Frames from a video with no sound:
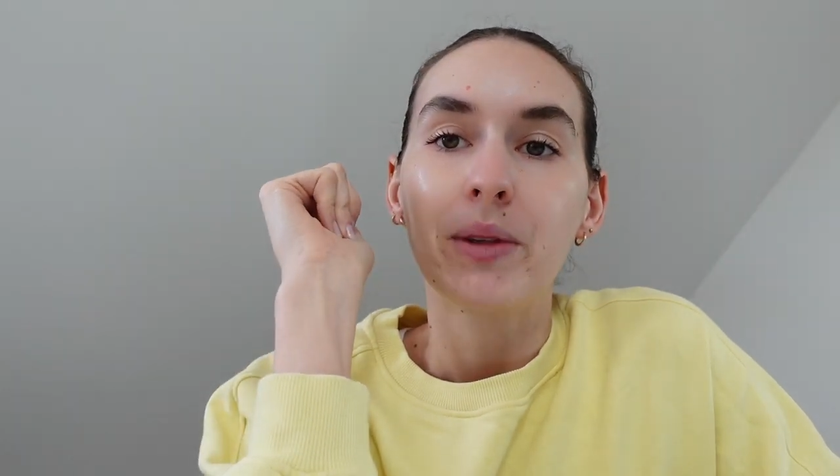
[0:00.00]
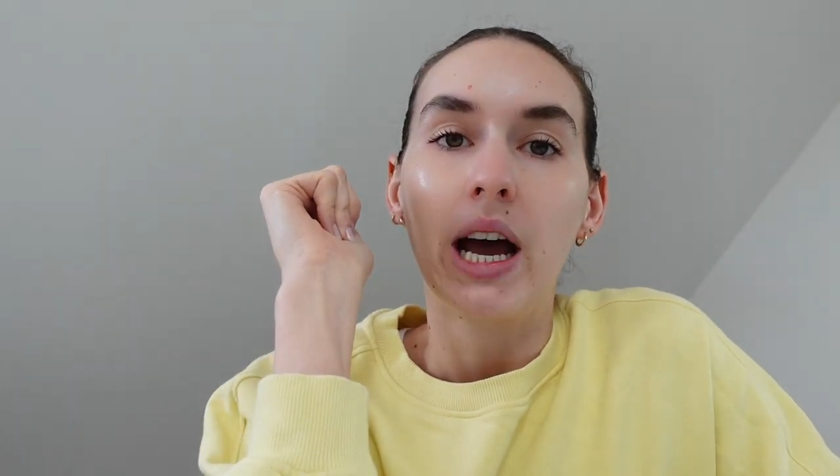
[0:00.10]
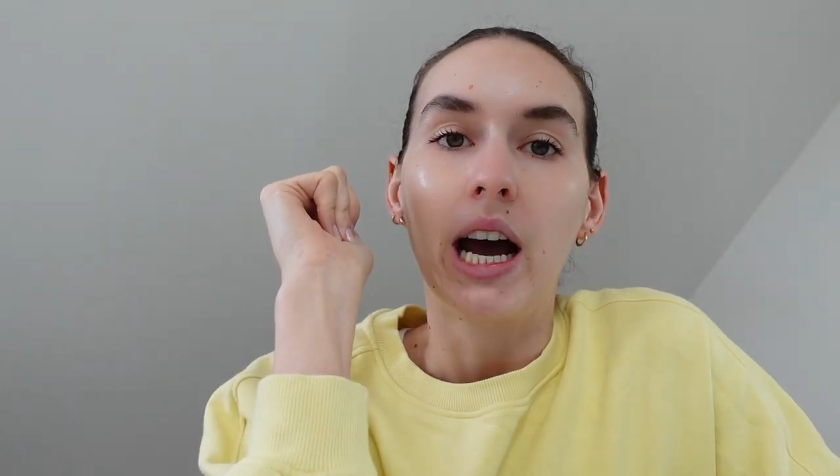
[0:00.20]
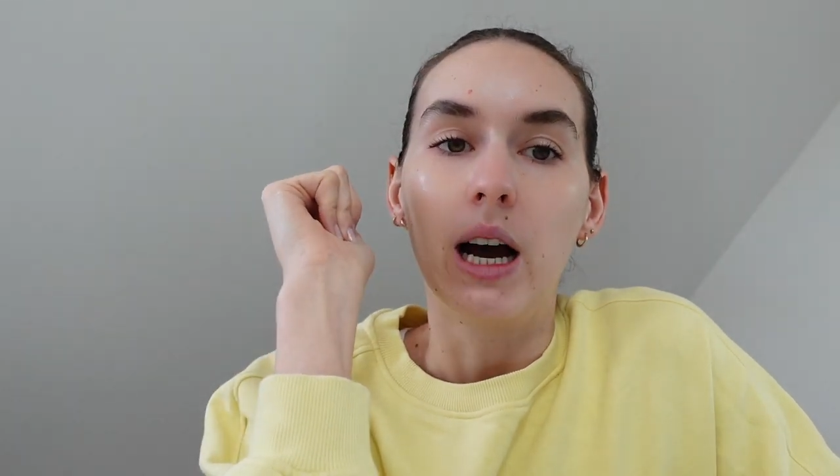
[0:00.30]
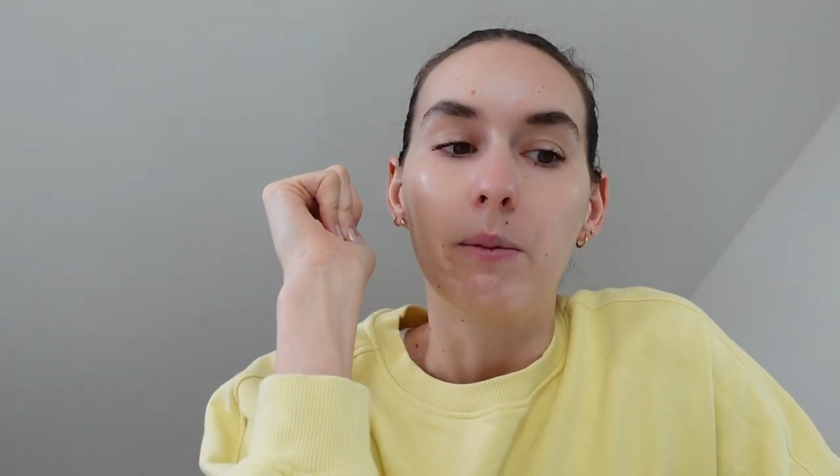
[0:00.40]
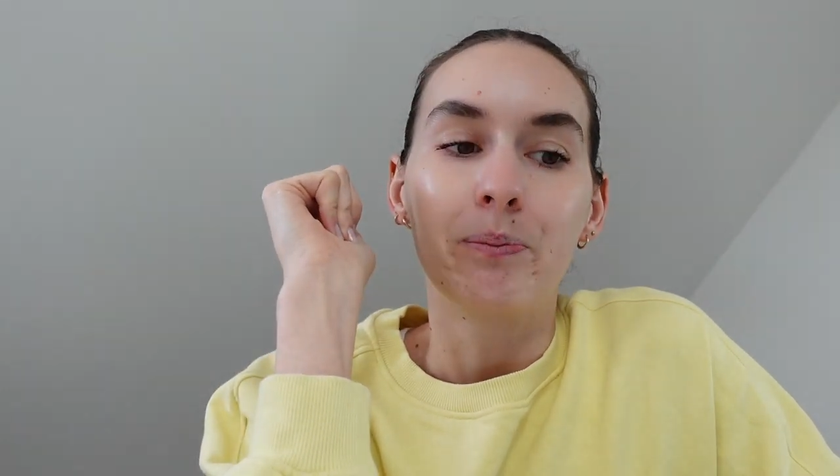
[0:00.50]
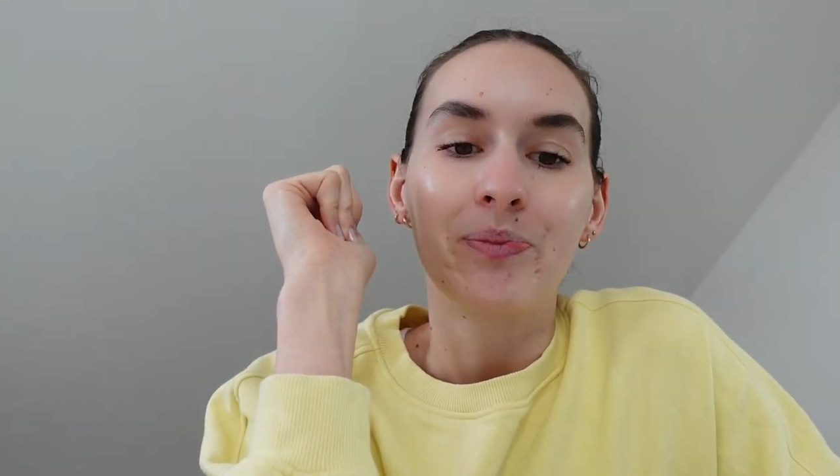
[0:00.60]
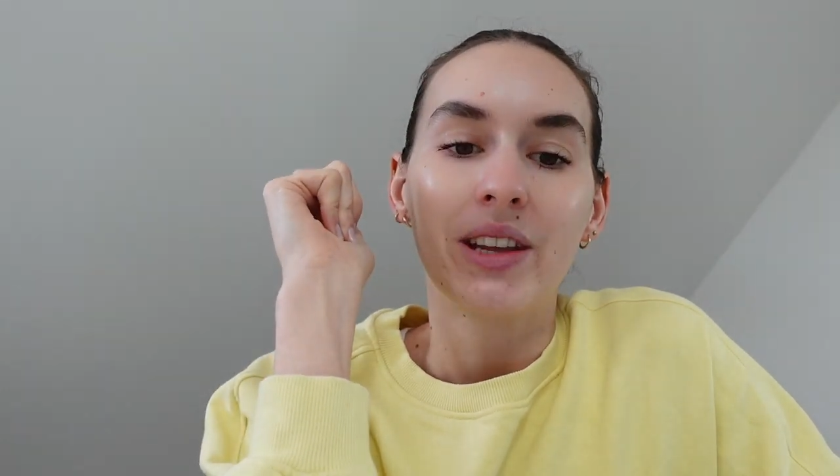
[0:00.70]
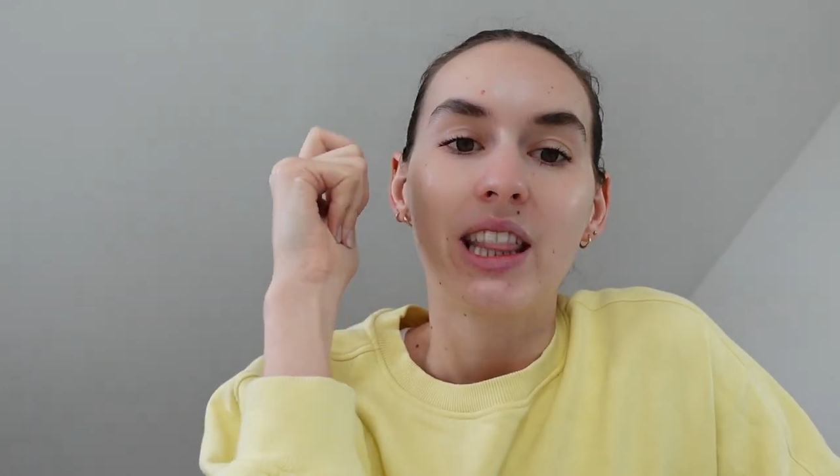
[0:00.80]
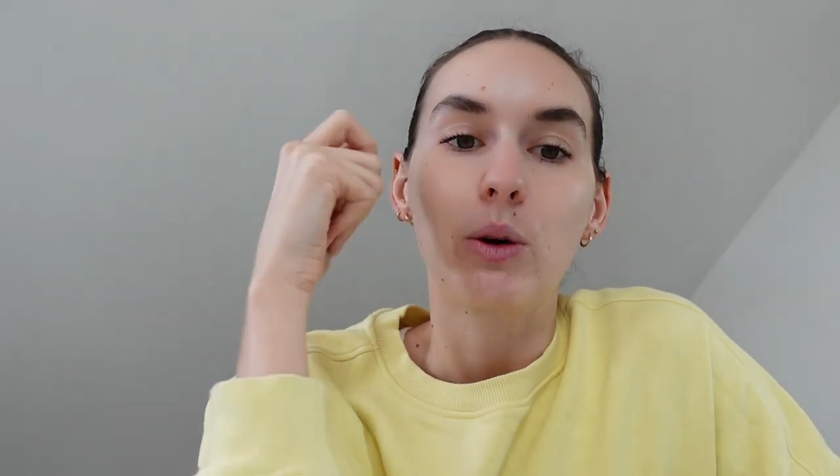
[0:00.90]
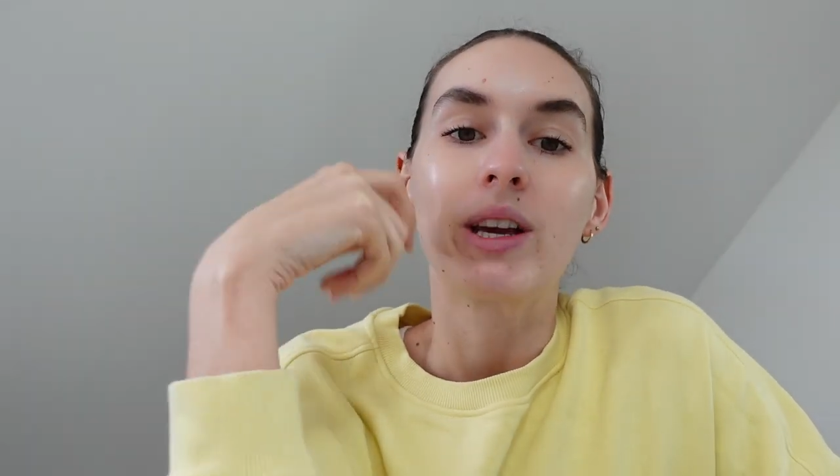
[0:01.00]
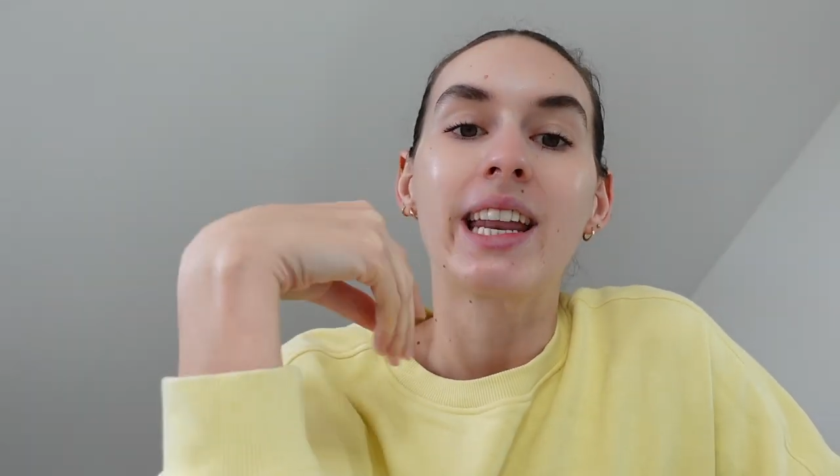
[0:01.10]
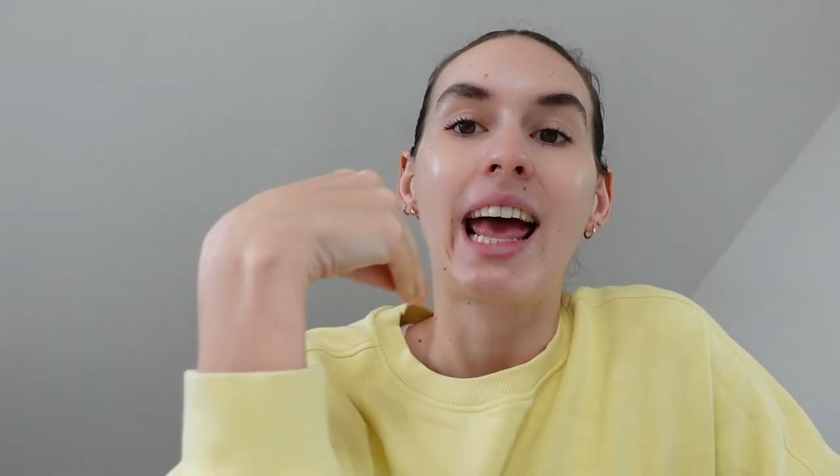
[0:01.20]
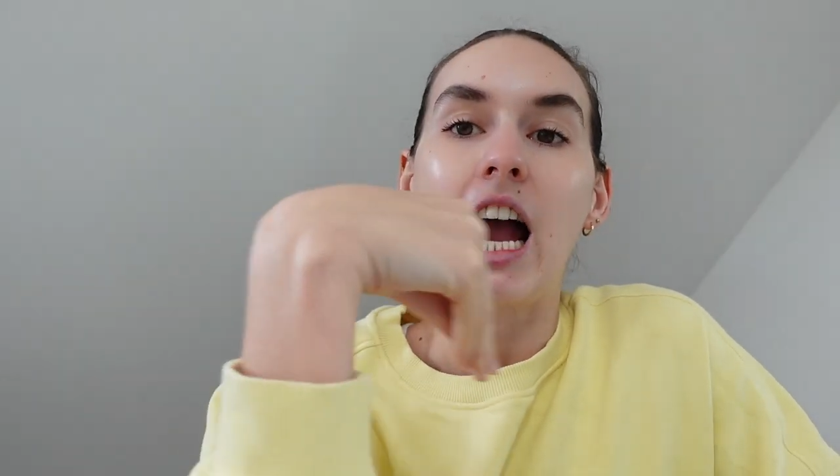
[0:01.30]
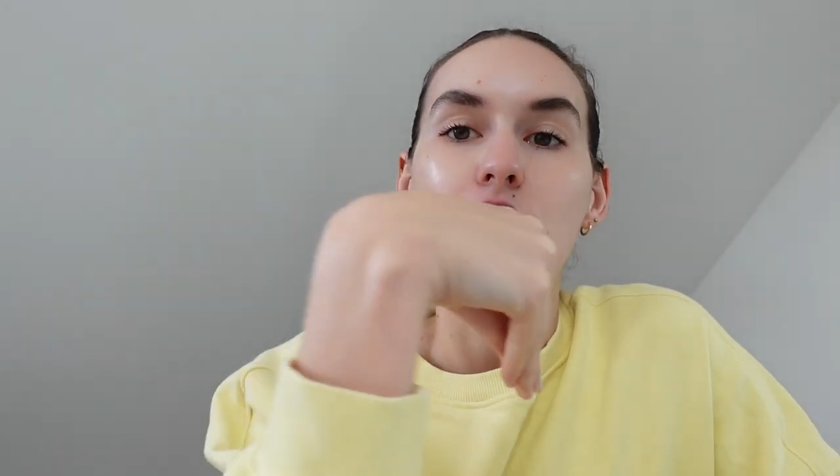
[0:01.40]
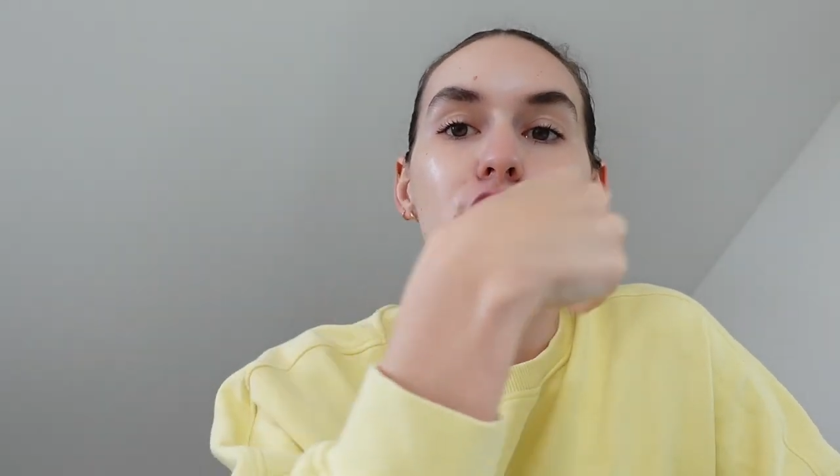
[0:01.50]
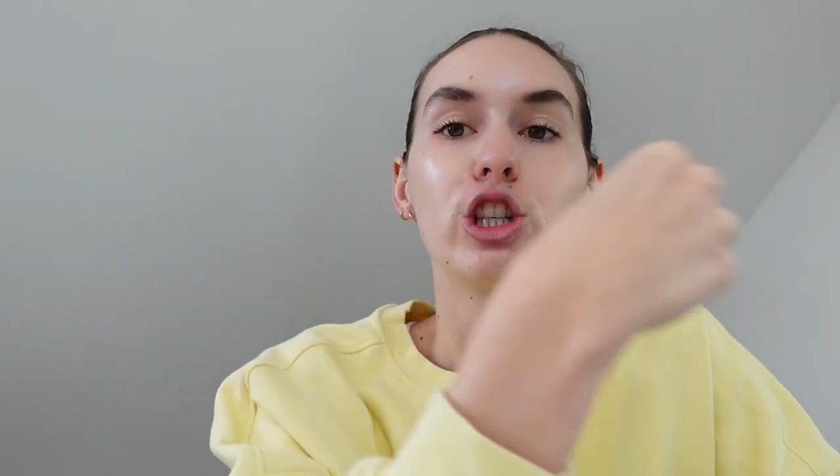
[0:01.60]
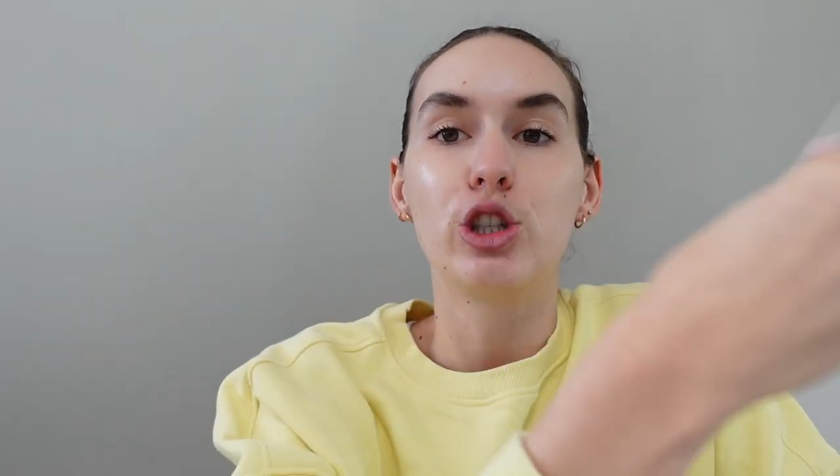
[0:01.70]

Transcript: that we can actually